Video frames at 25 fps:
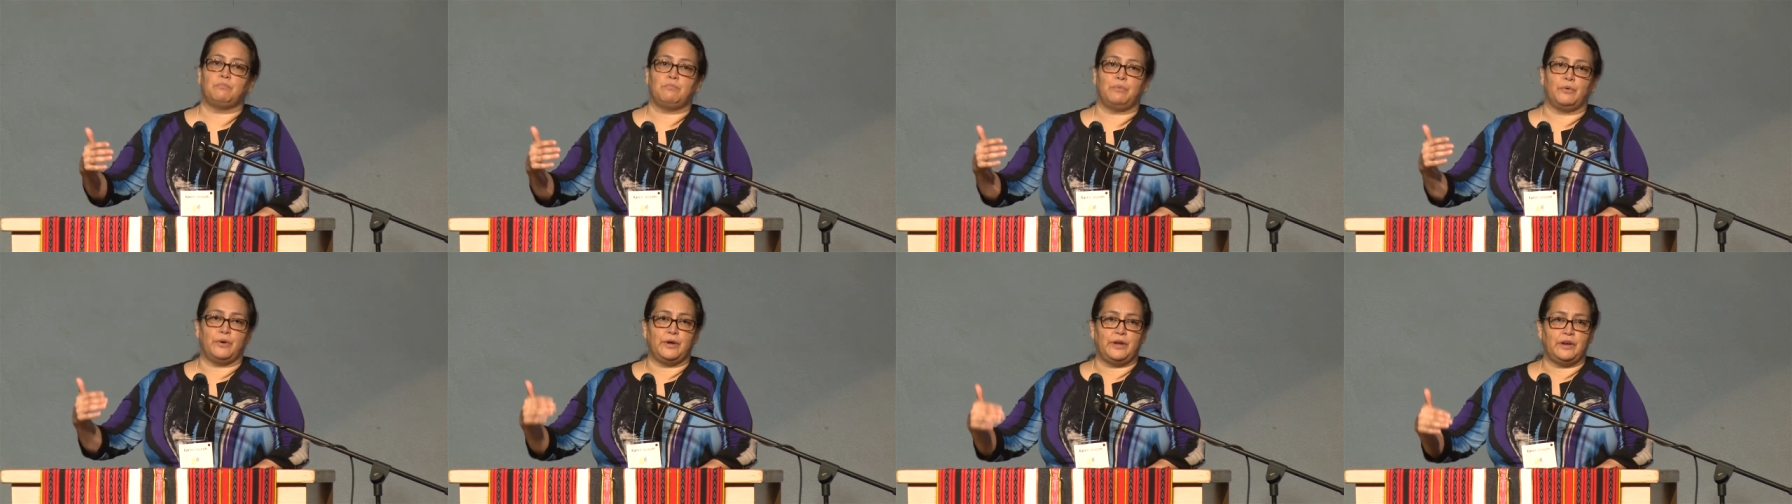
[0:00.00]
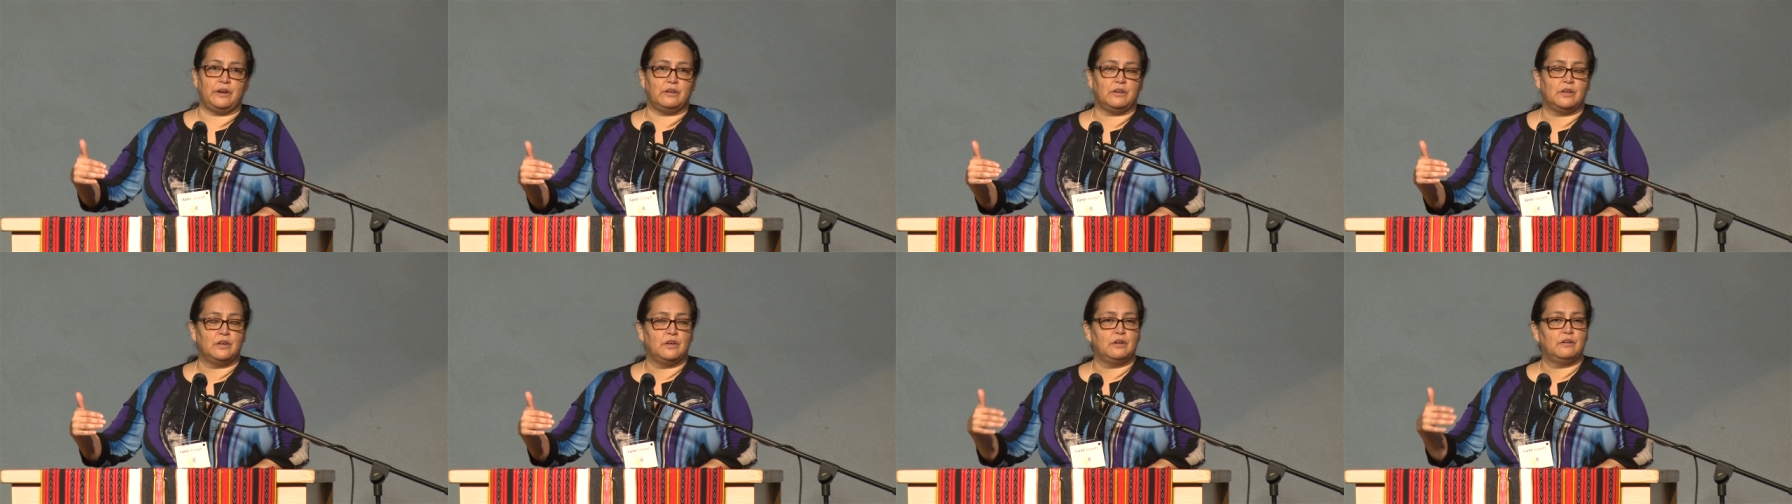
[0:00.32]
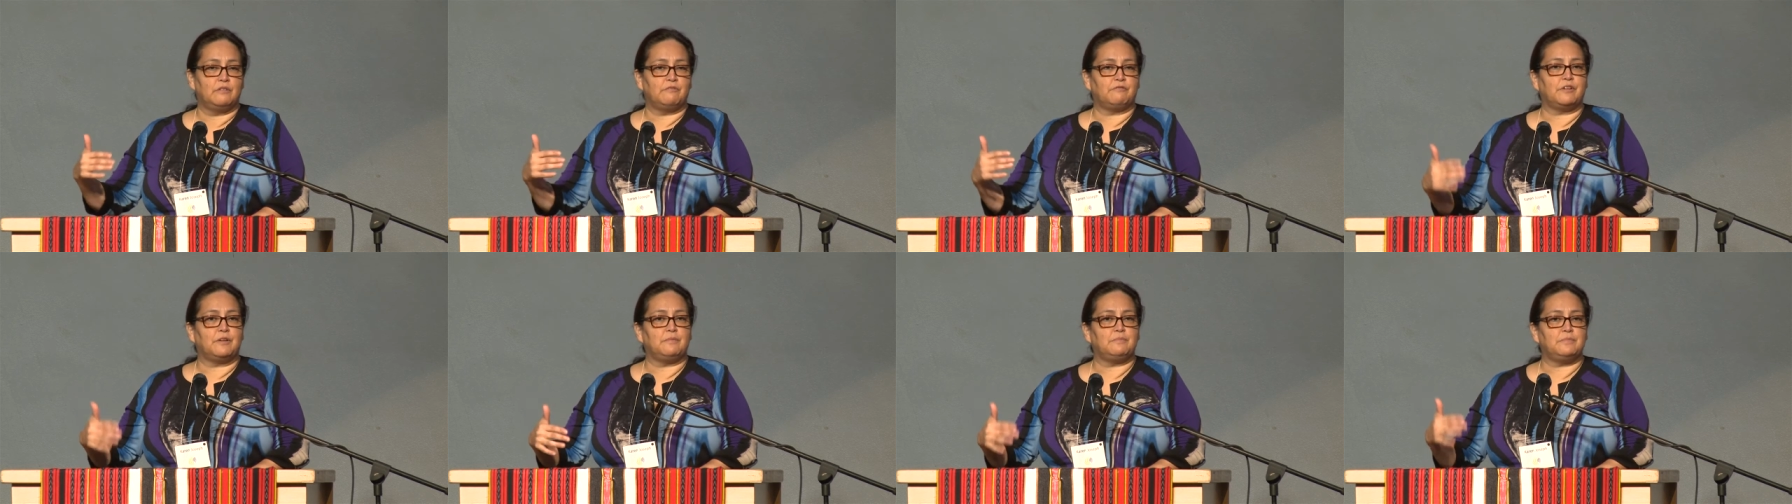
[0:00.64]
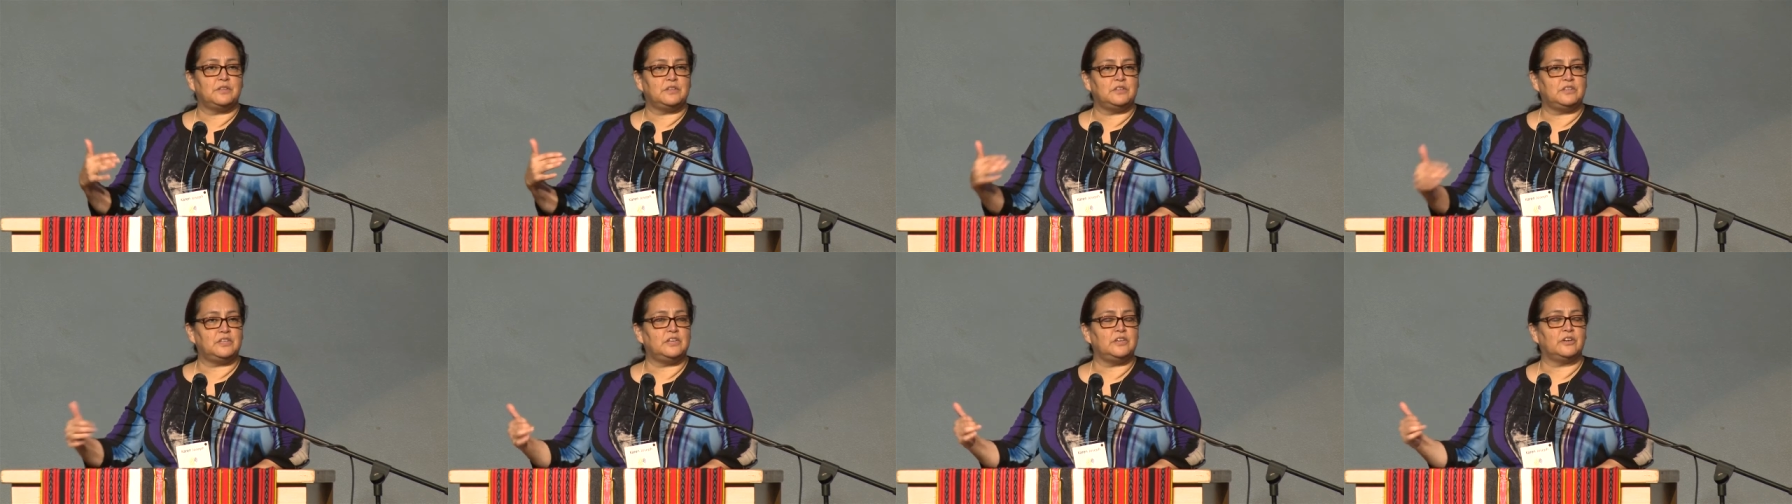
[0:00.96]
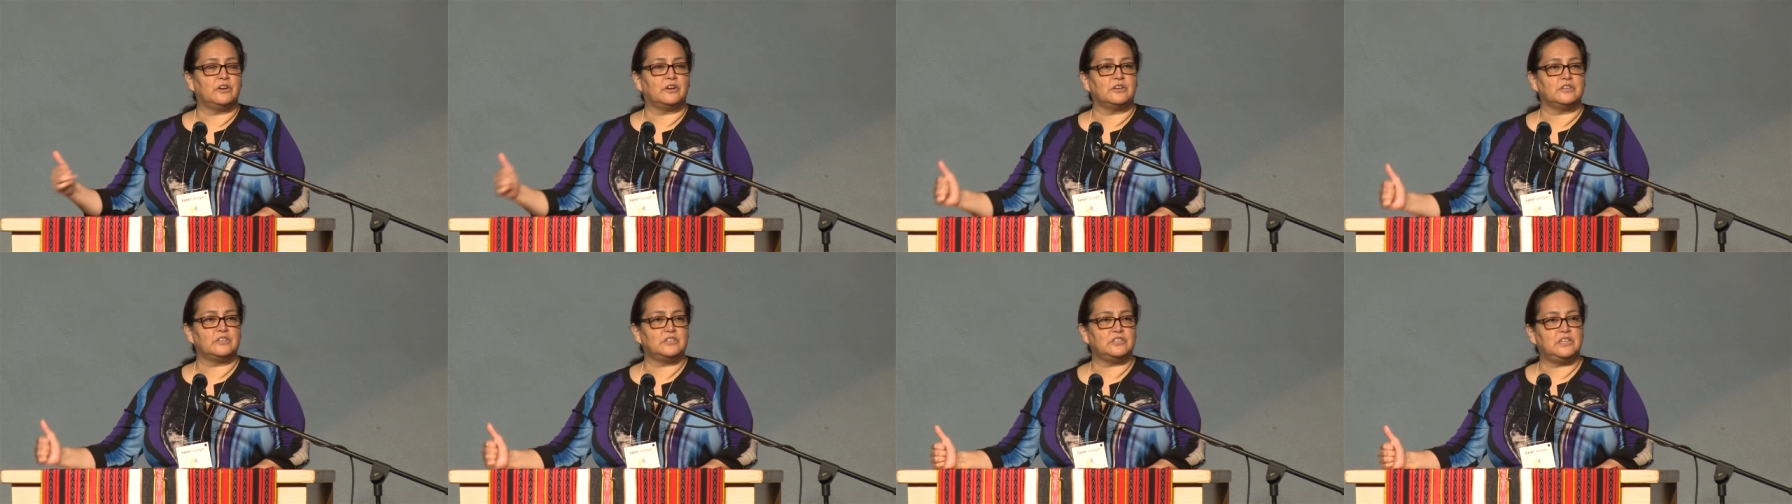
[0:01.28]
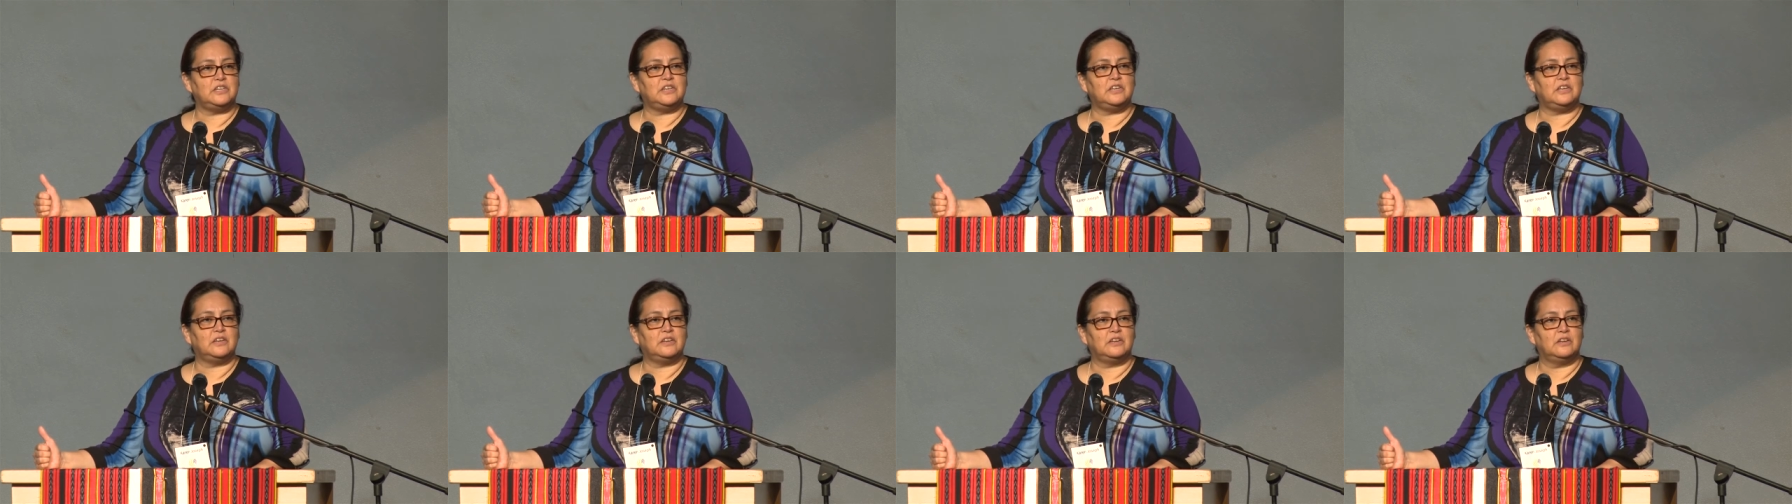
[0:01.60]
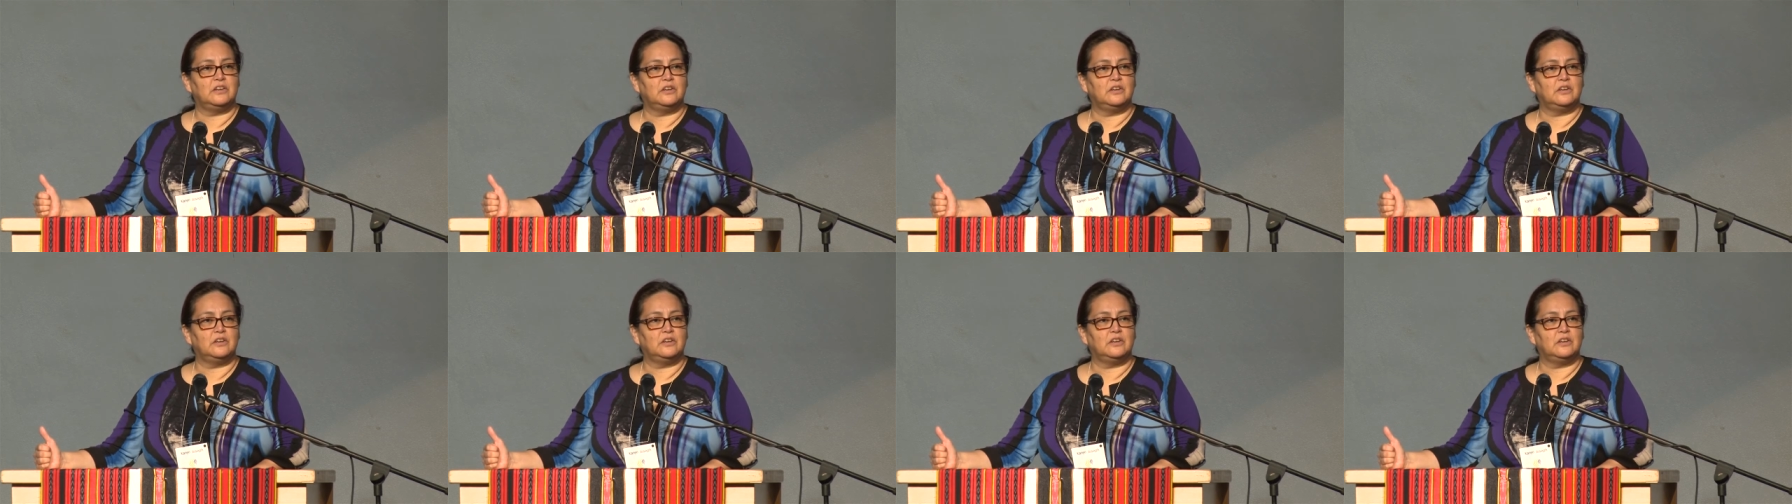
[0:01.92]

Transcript: point from the TRC